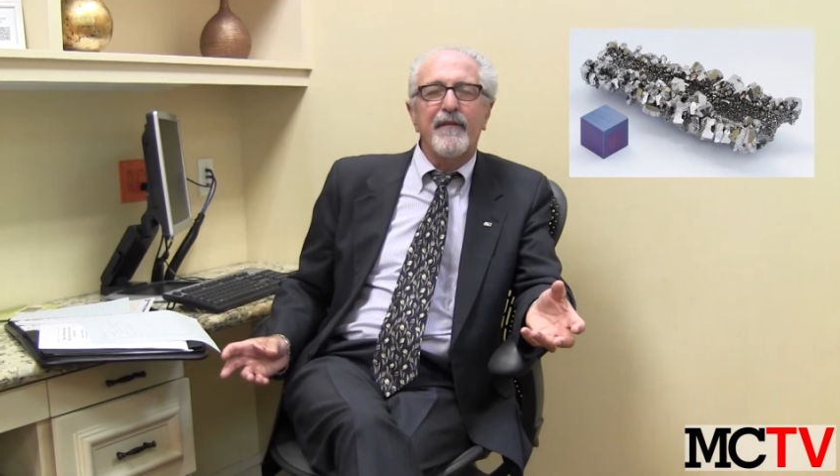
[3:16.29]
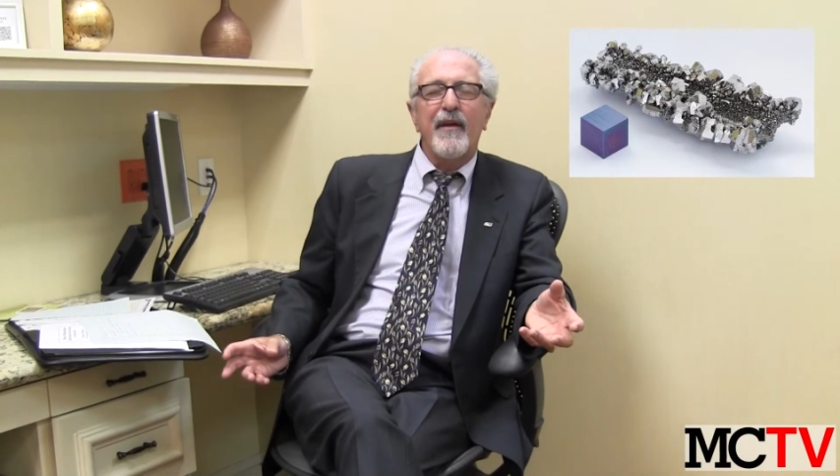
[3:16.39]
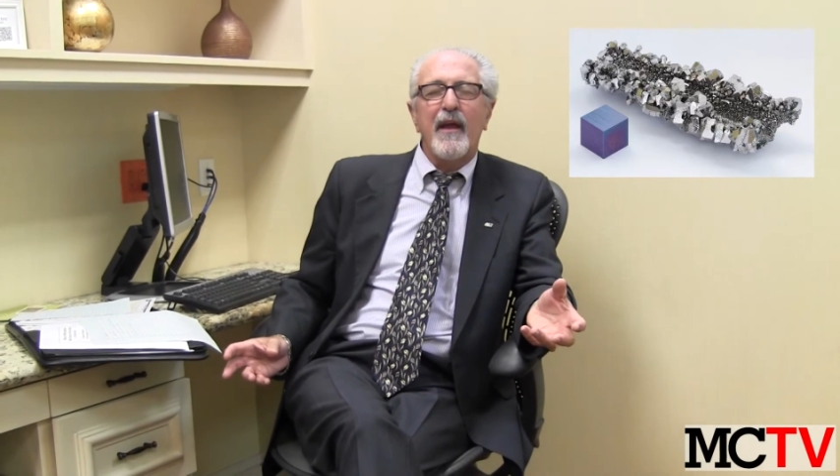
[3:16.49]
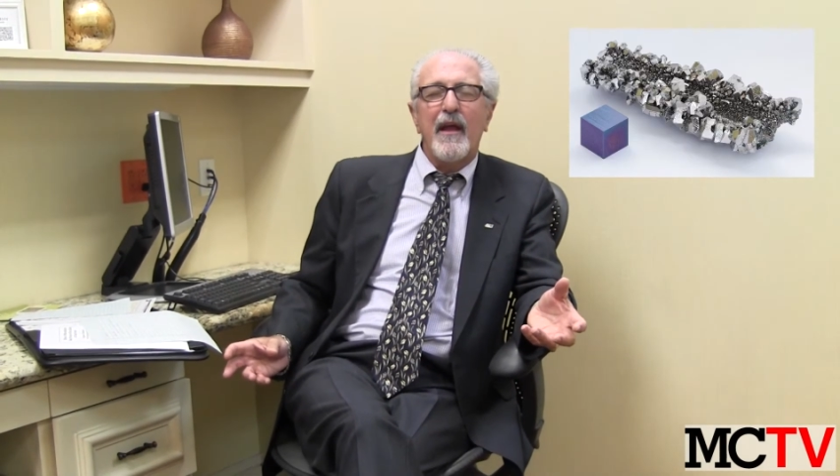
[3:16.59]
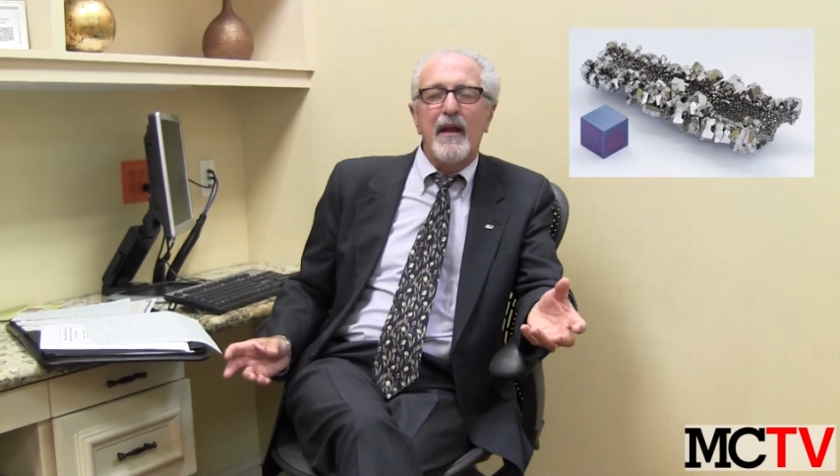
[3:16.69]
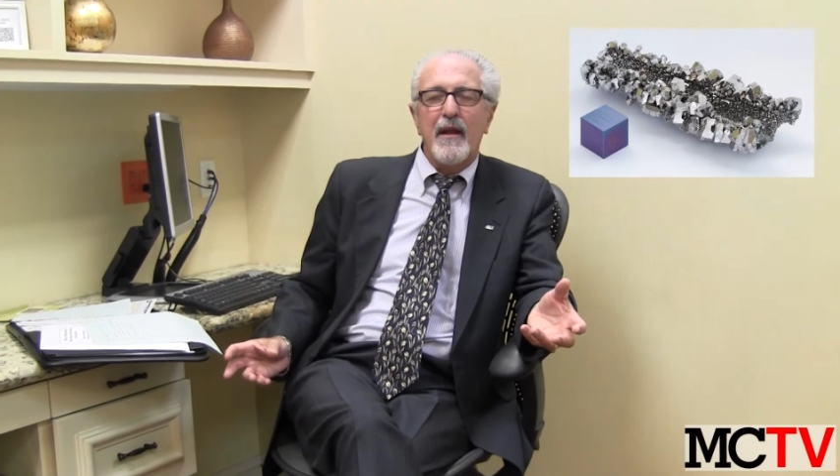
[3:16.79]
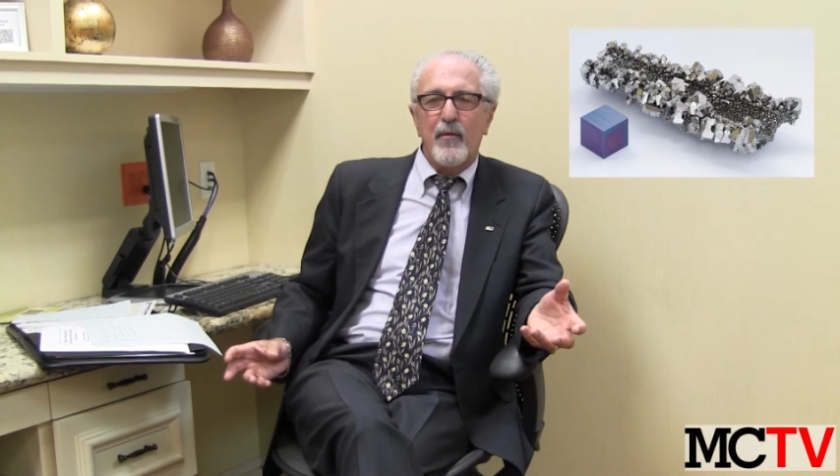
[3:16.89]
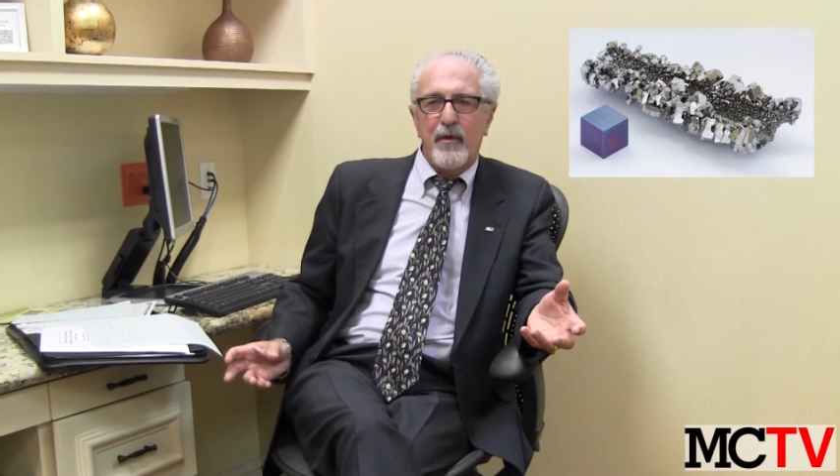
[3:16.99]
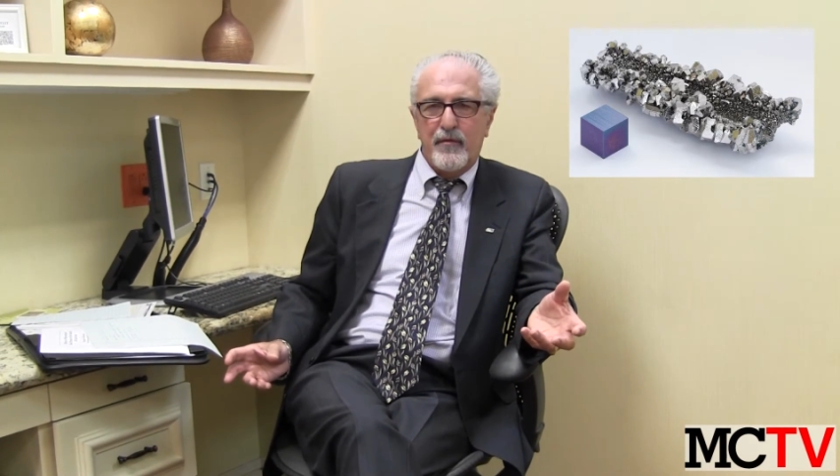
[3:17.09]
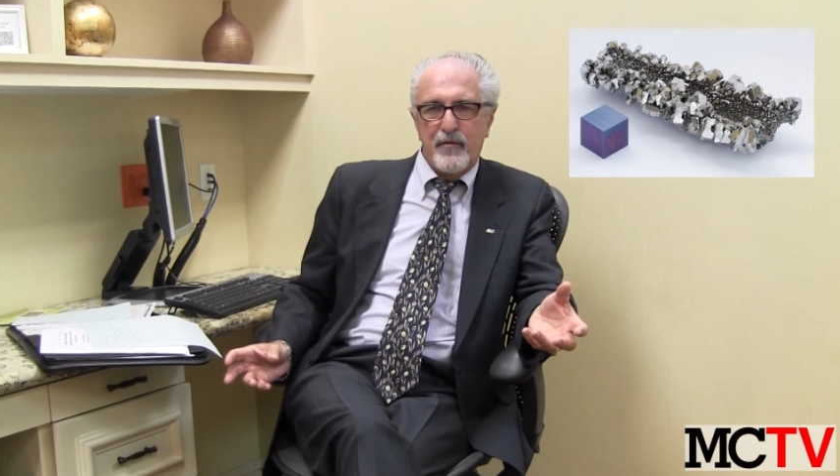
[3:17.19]
if any,
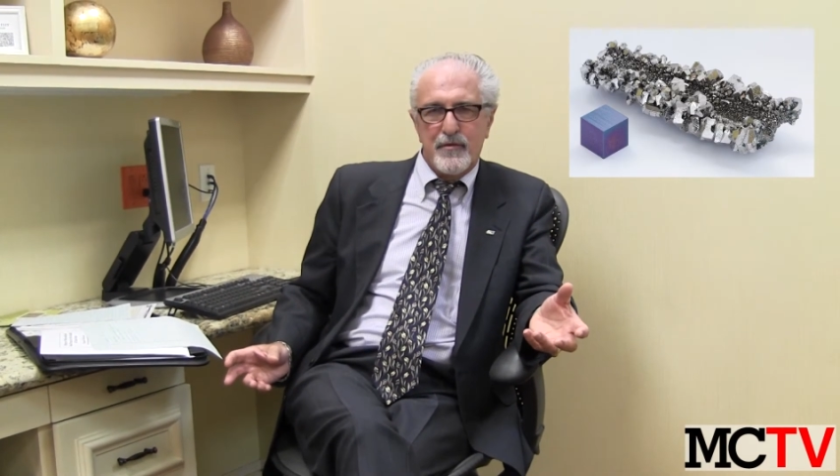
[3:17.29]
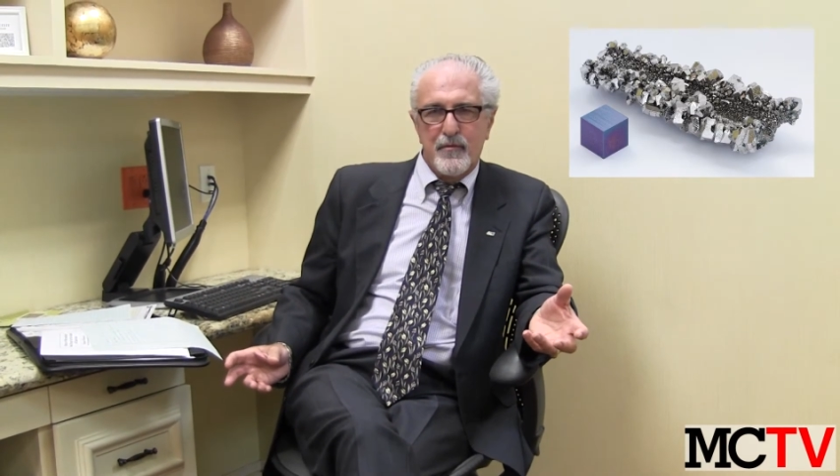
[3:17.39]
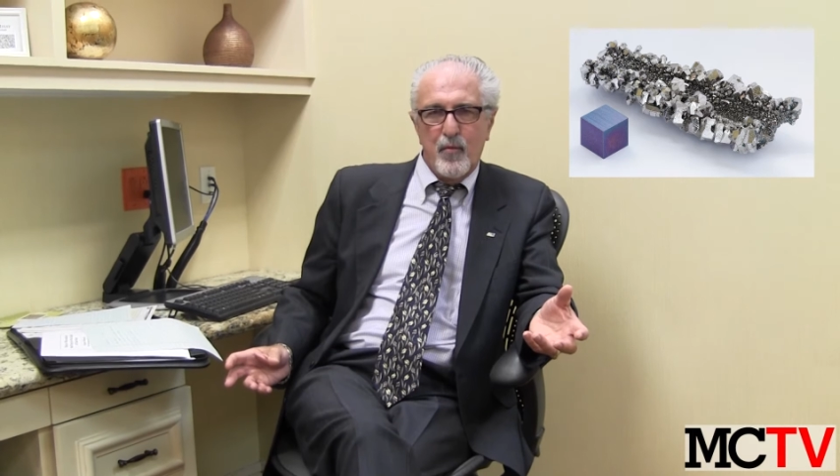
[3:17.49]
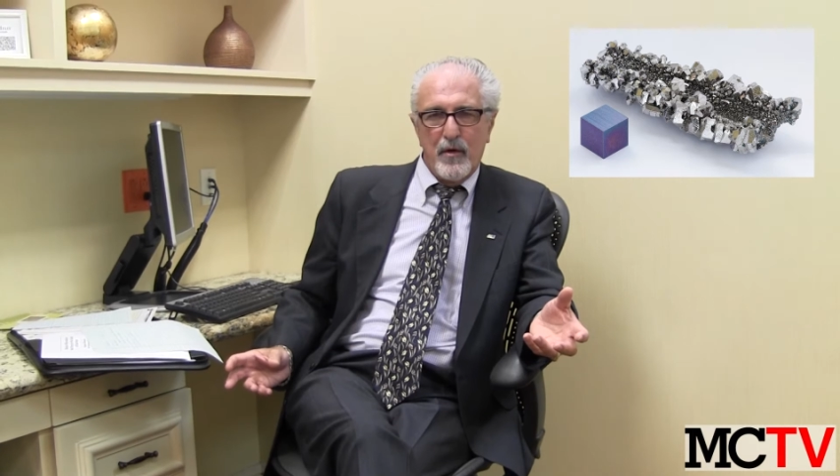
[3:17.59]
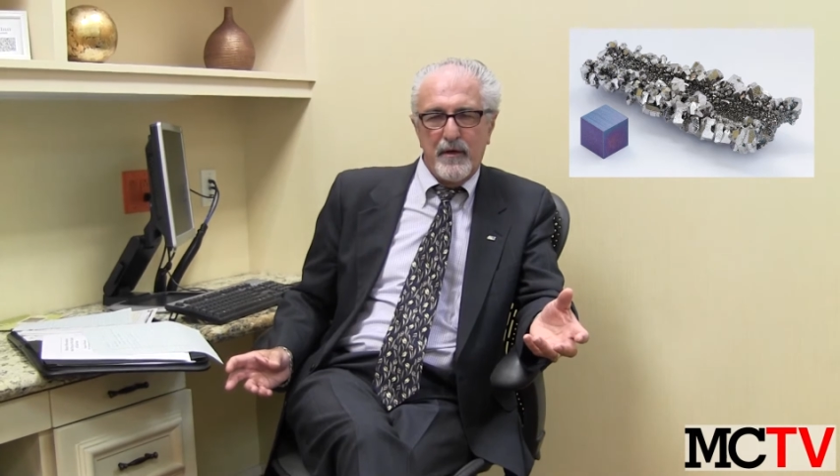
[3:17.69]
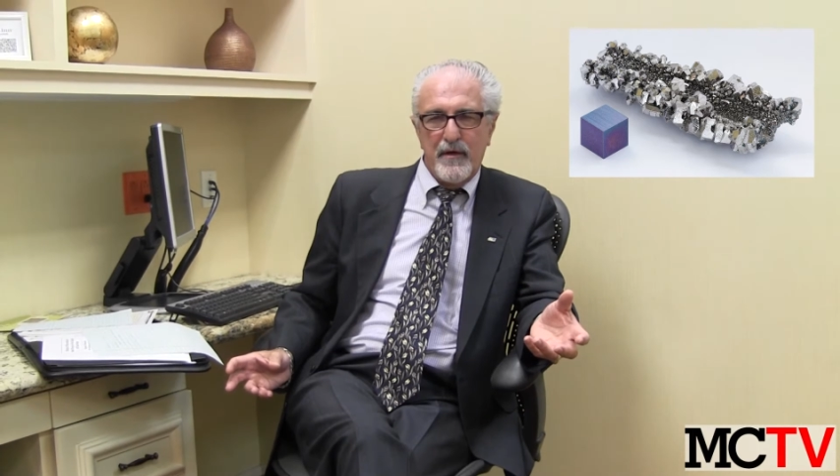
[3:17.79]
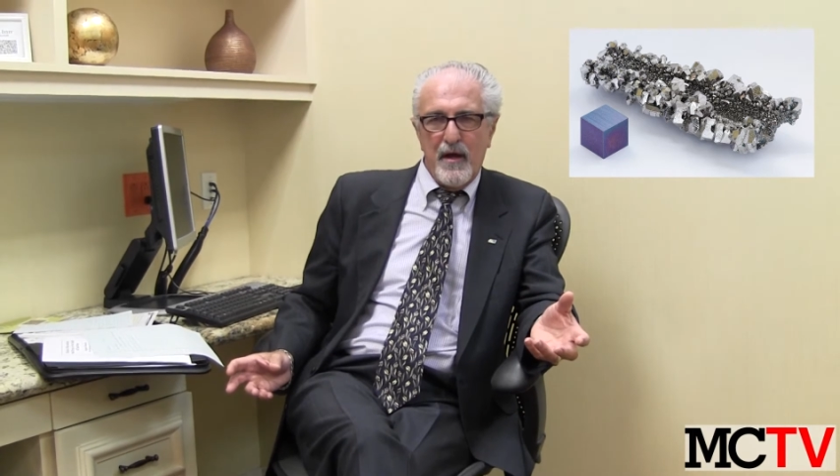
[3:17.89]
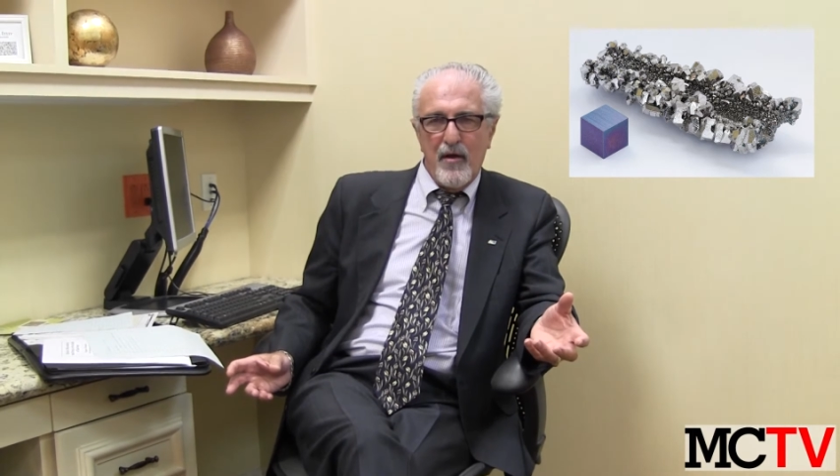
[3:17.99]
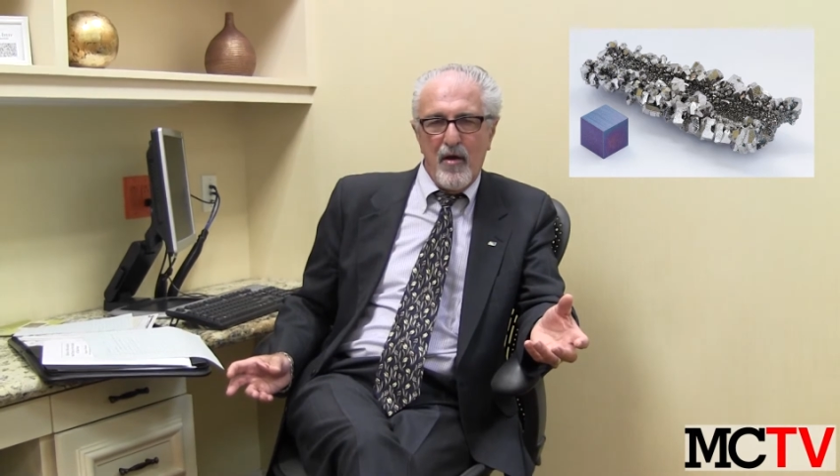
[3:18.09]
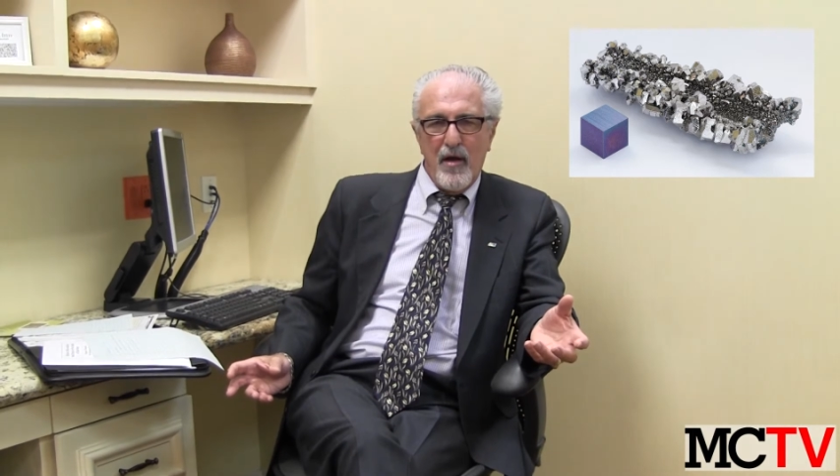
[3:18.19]
research work
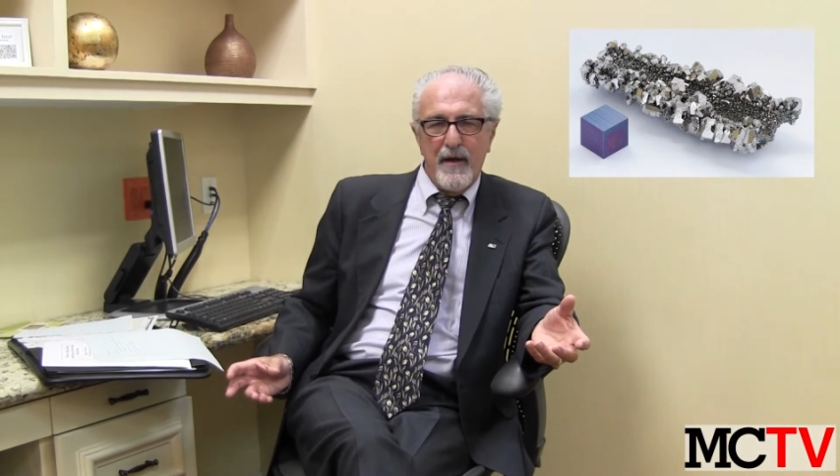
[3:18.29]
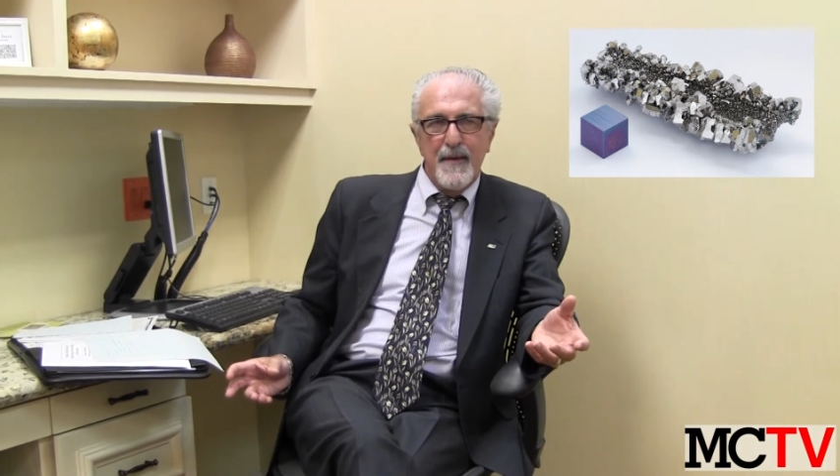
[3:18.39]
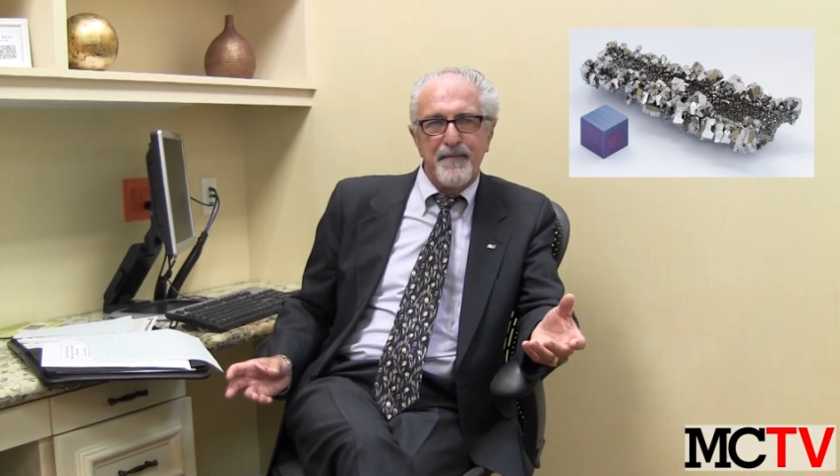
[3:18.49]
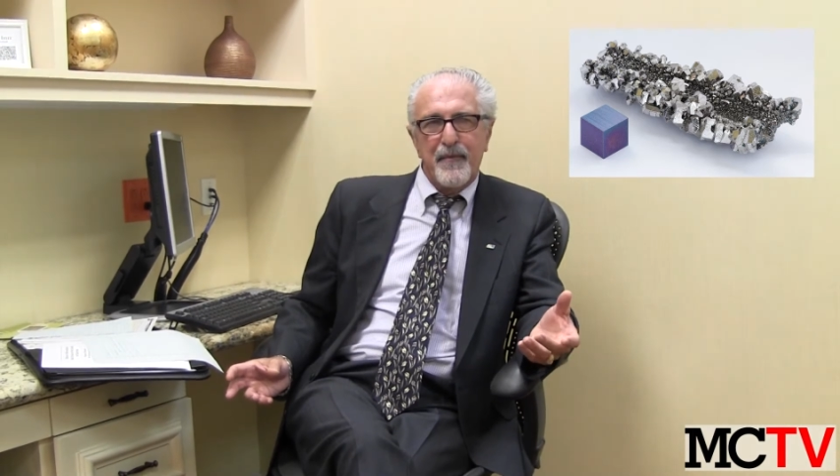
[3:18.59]
done on